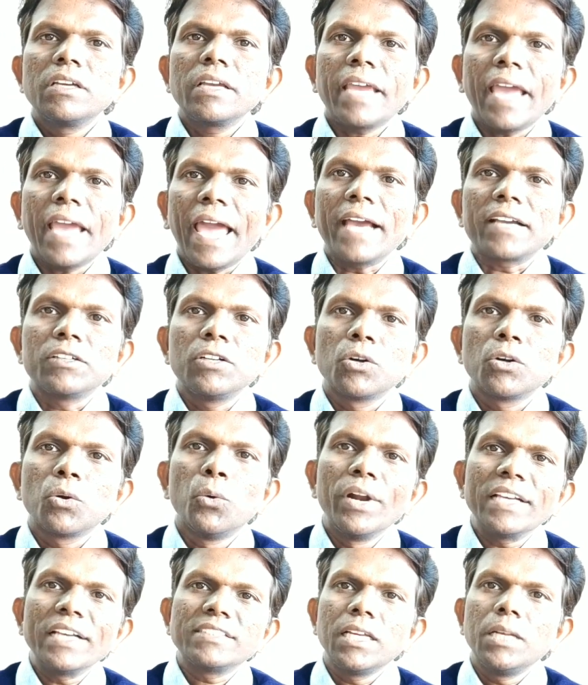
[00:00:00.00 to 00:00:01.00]
CAC,
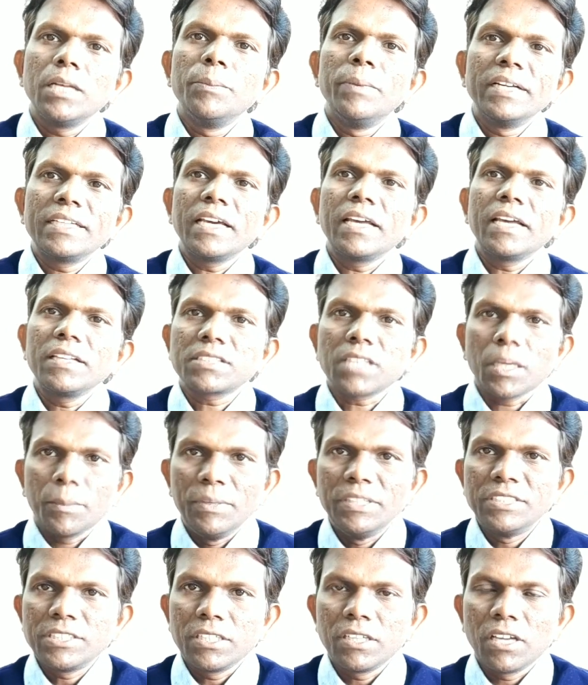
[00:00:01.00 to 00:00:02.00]
Codex Alimentarius
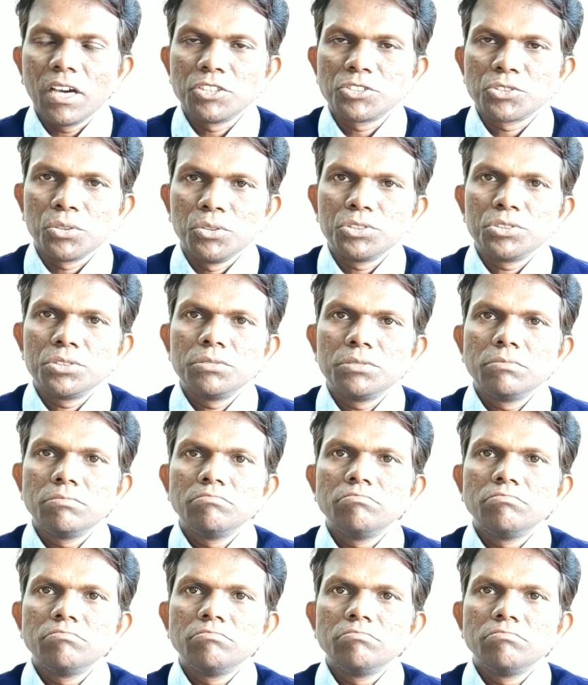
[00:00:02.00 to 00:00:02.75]
Commission, also